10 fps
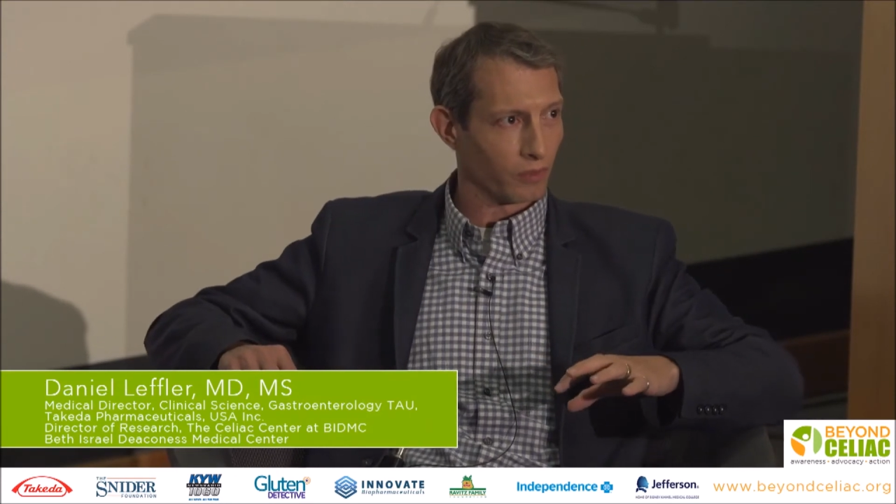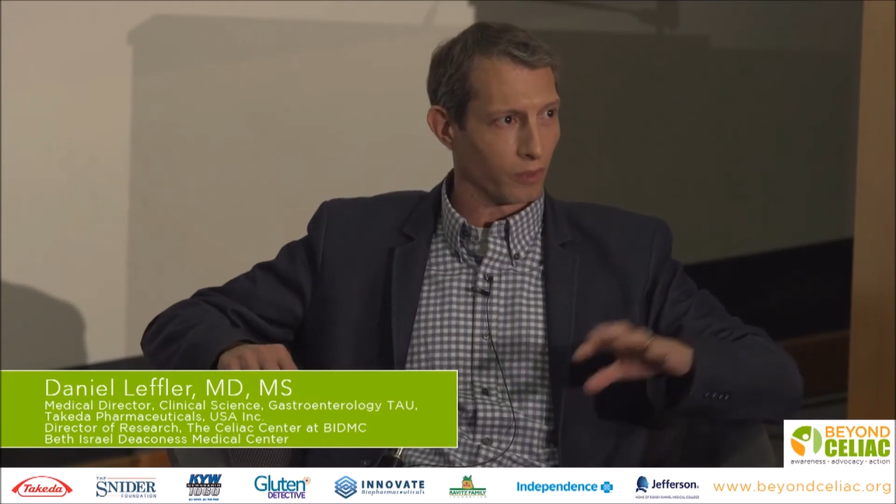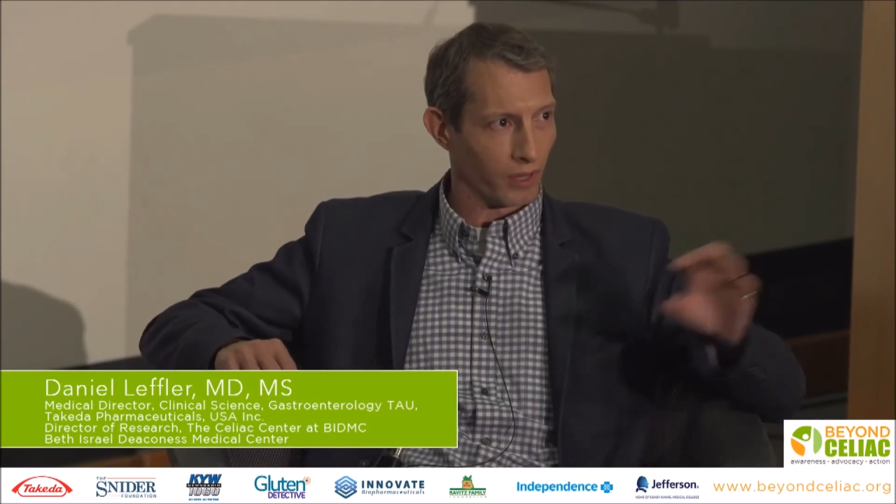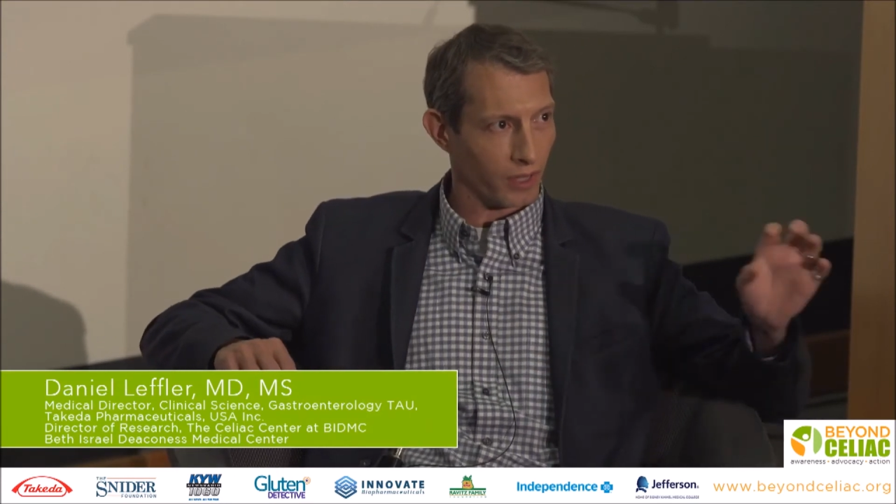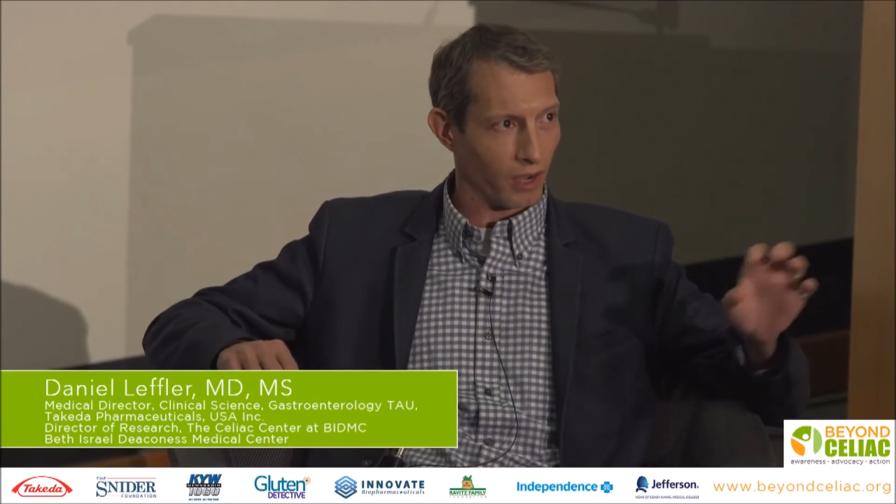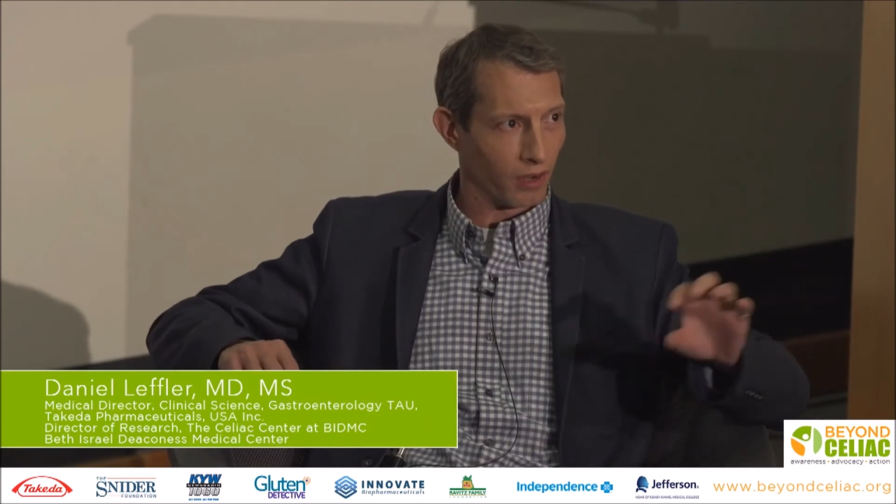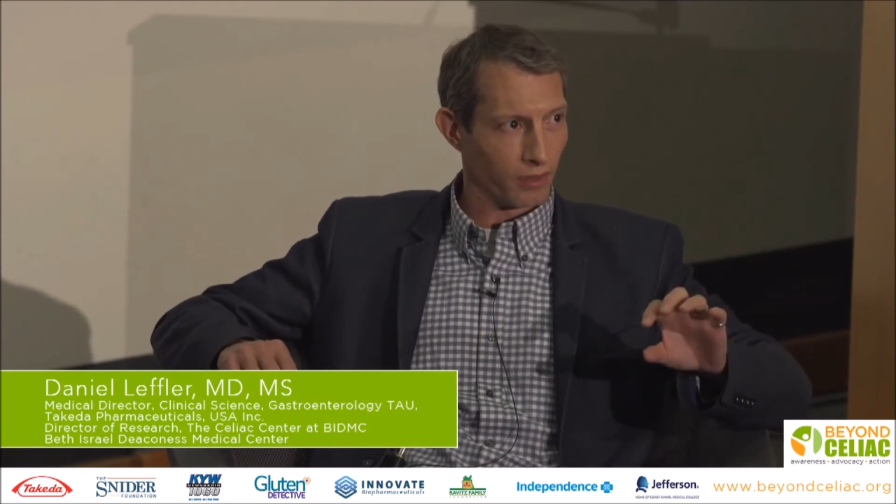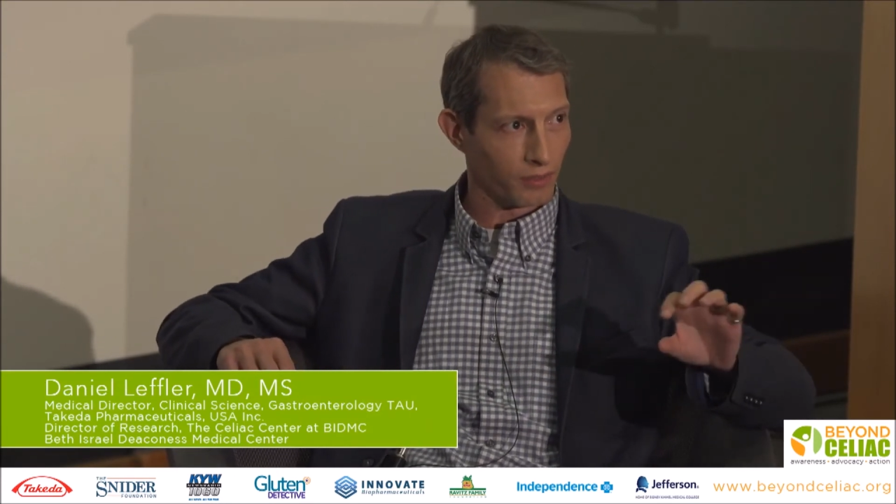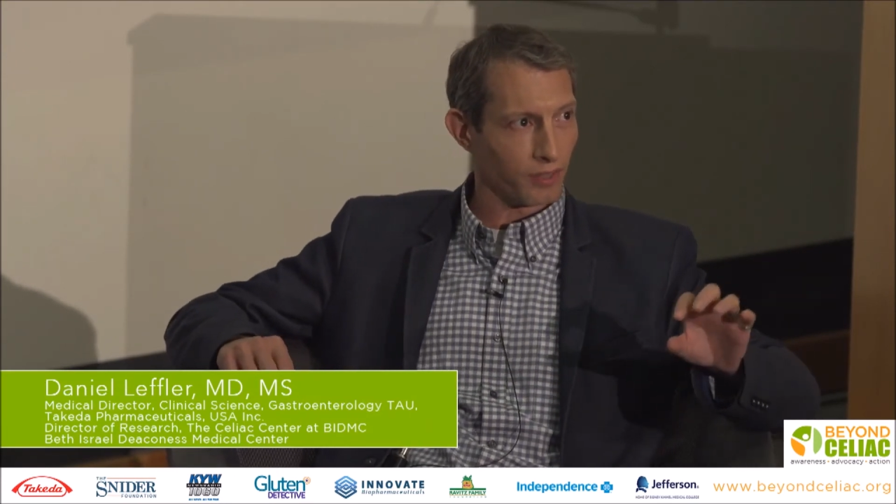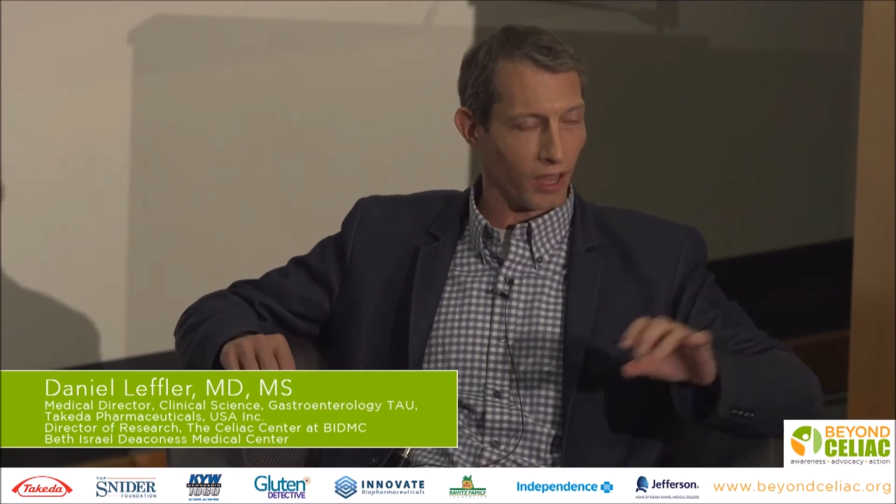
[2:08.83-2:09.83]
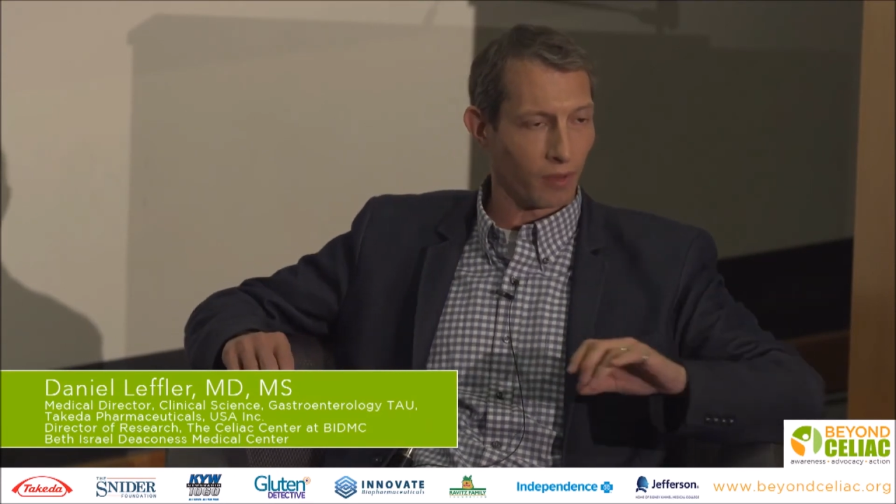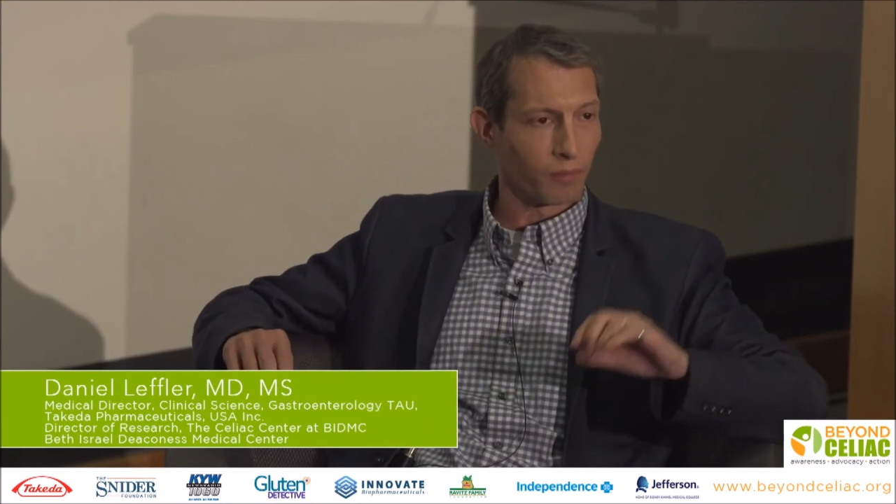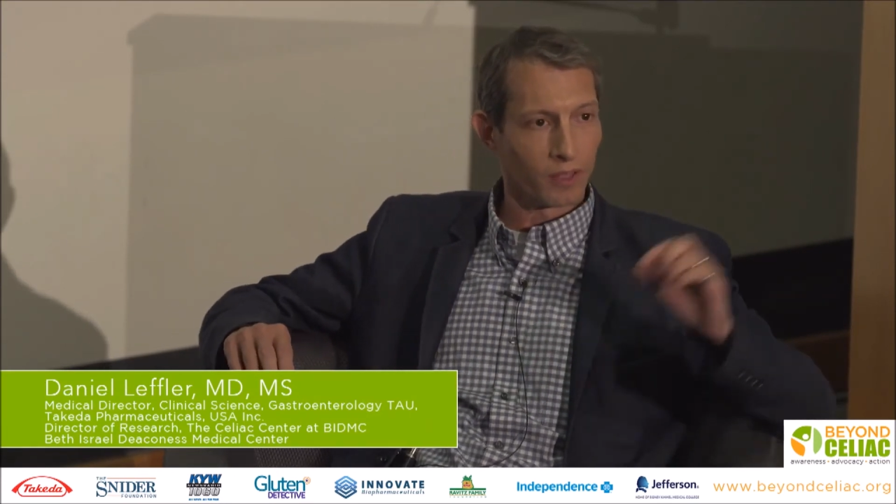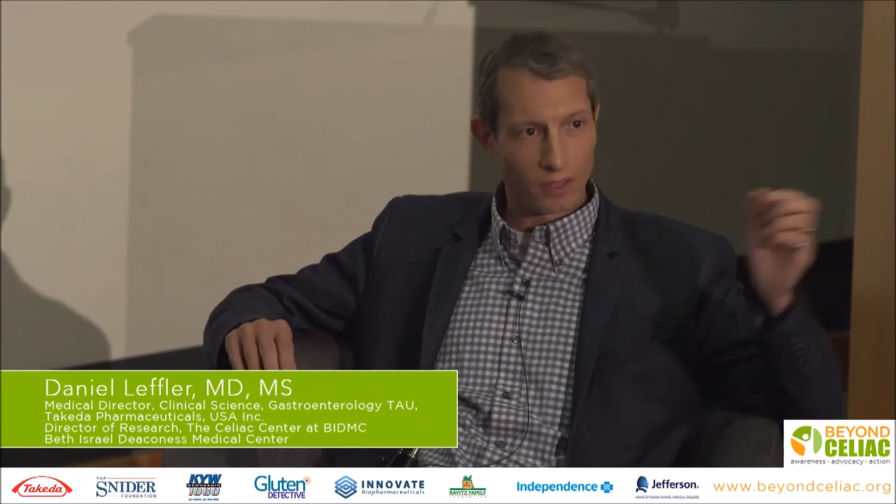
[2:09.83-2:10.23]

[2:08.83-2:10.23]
when they carry the same